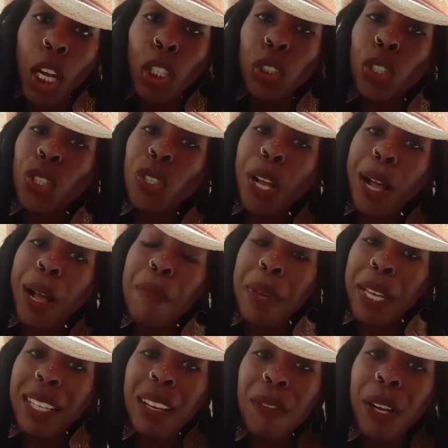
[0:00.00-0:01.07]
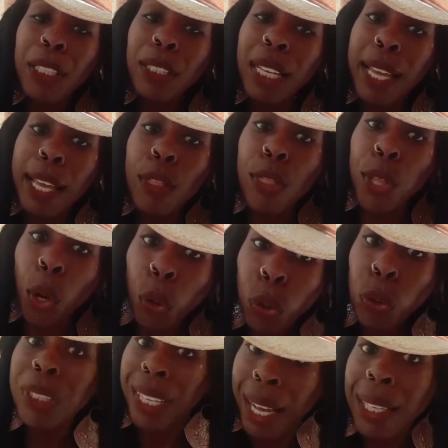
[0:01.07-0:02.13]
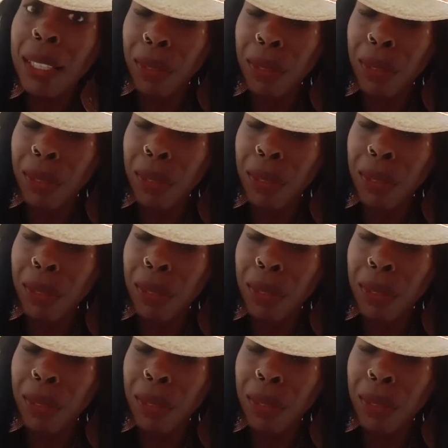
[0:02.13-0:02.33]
Do you know how many of us are in those kind of